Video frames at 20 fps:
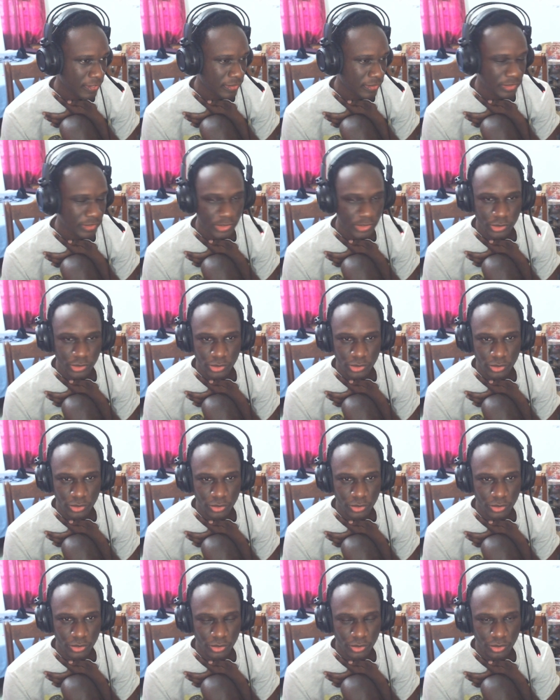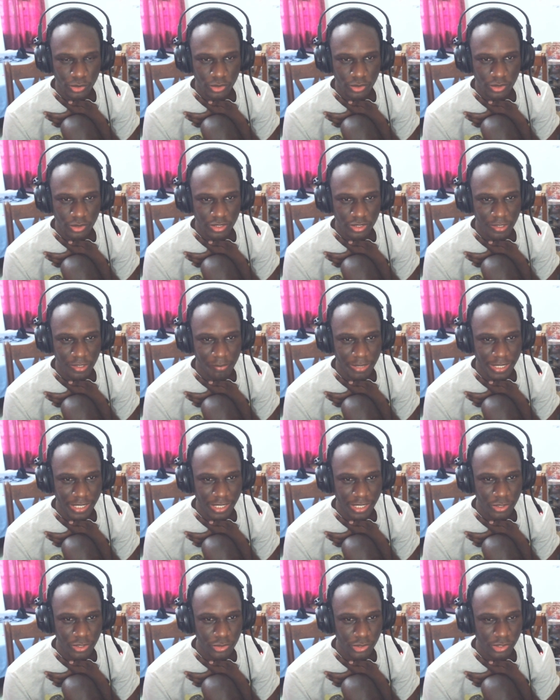so the
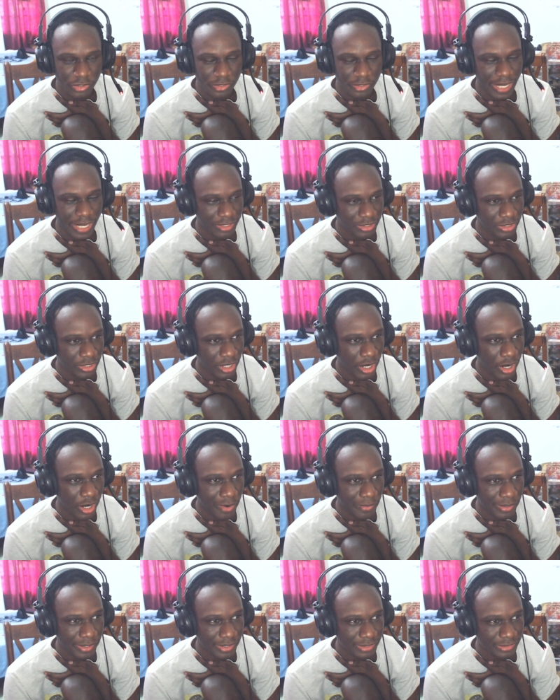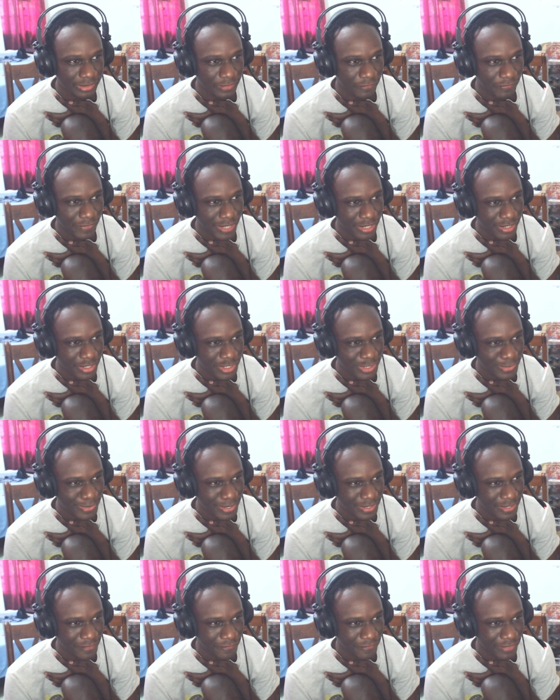main goal right now is to find his
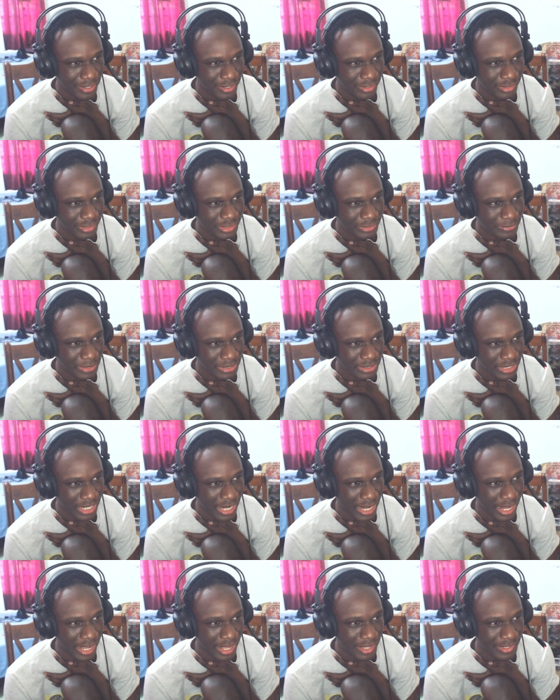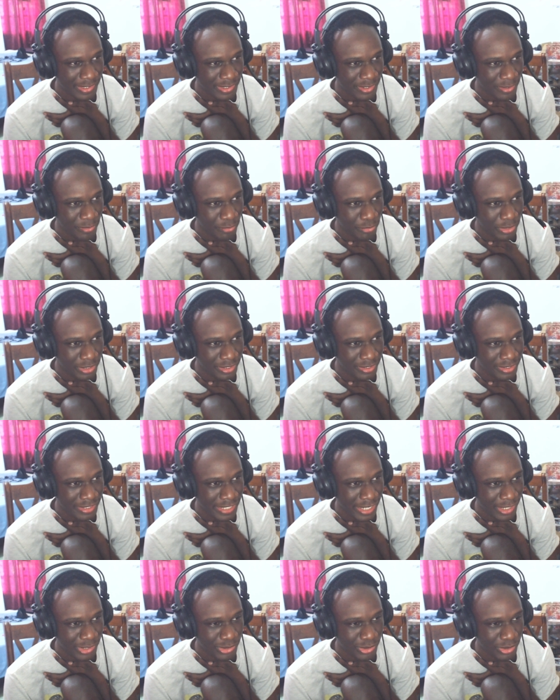20 fingers, which I assume wouldn't
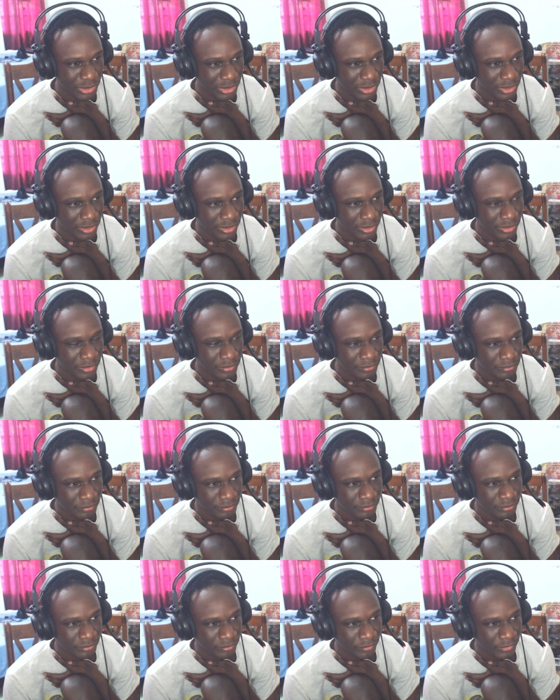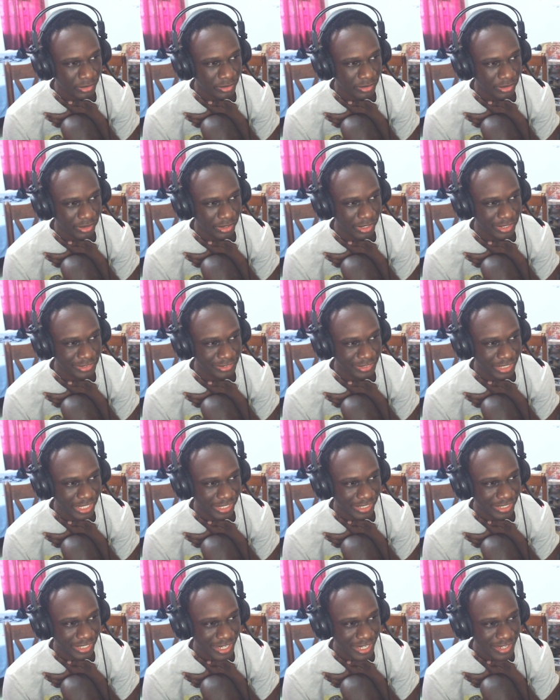take too long. Uh, it's not like
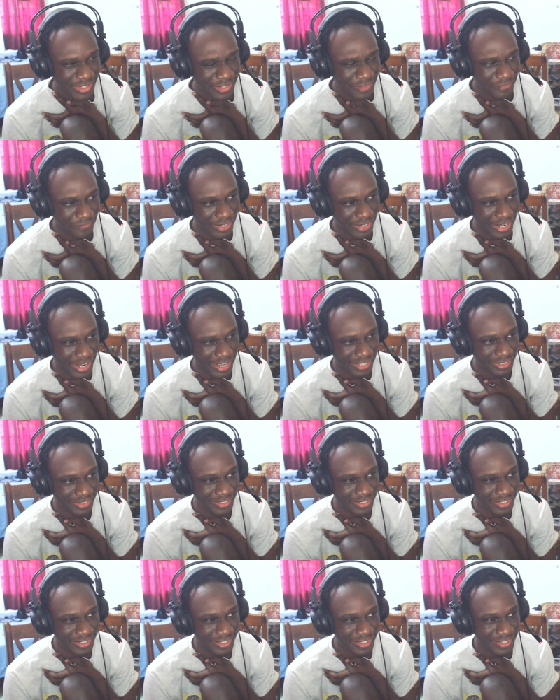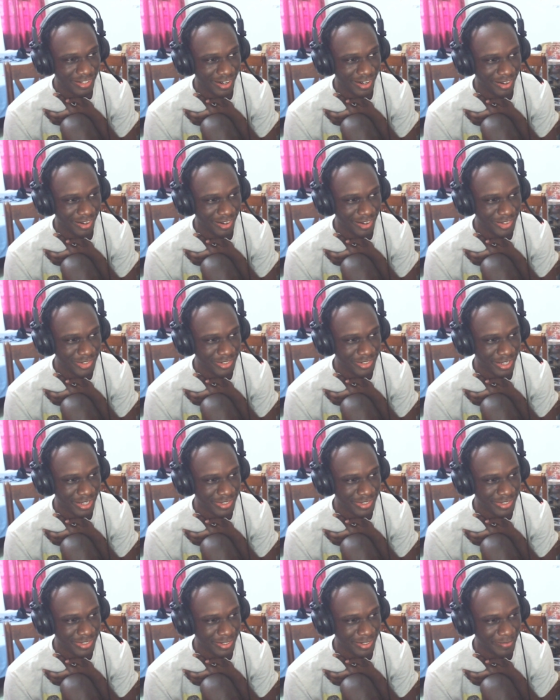he has to find a hundred
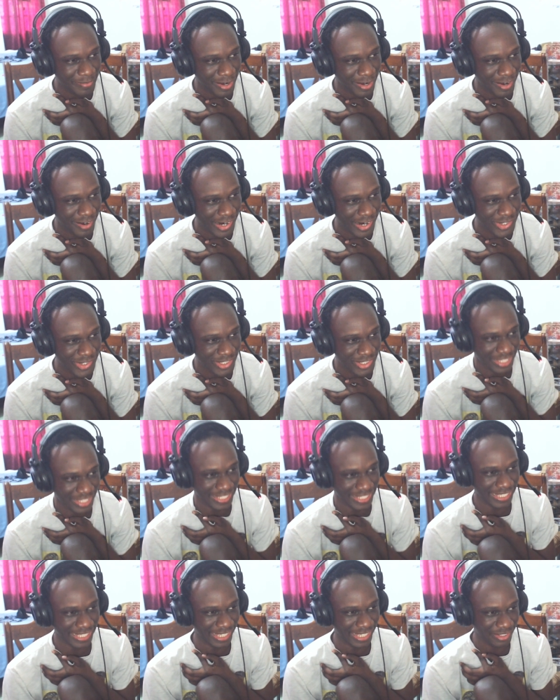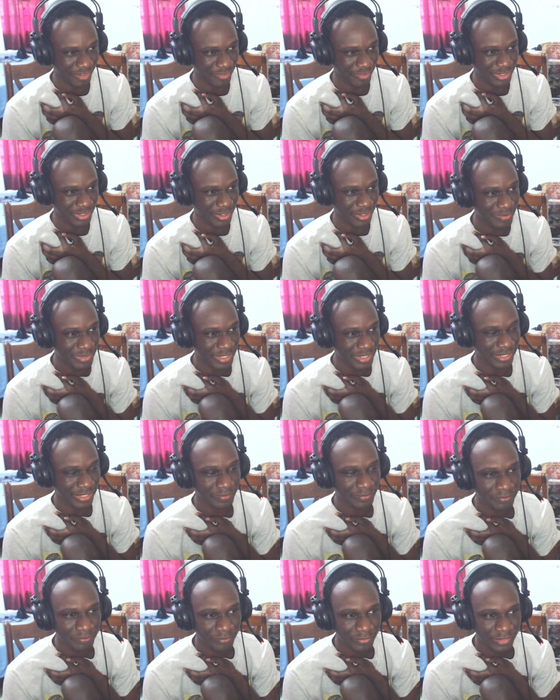and some, a hundred and eight of something,
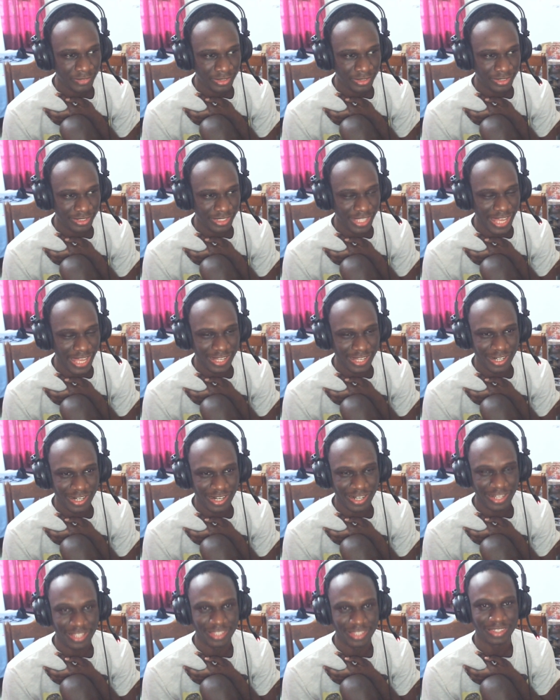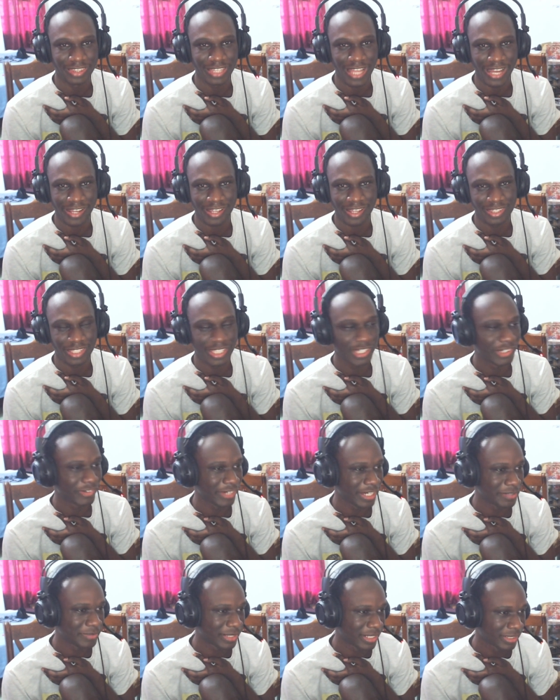like uh, in like in
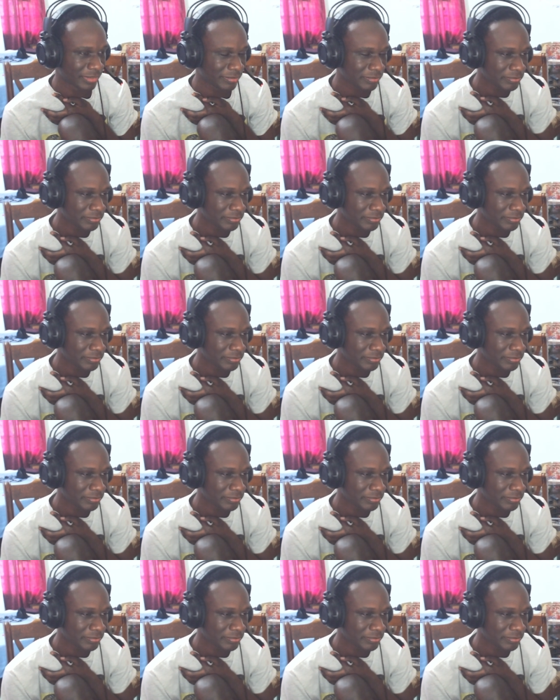D.Gray-man